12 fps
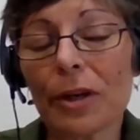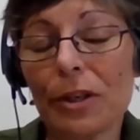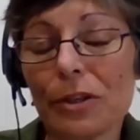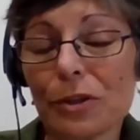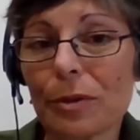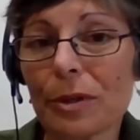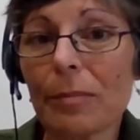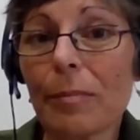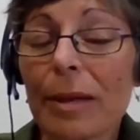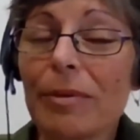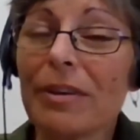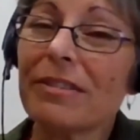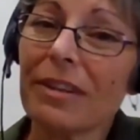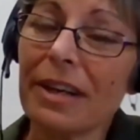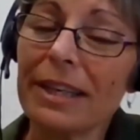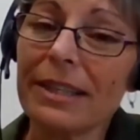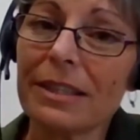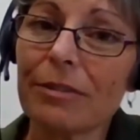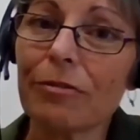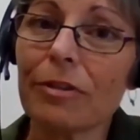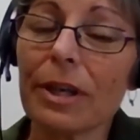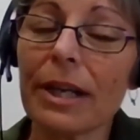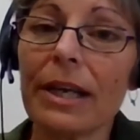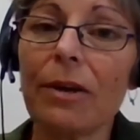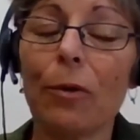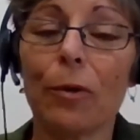I can do it maybe slightly differently,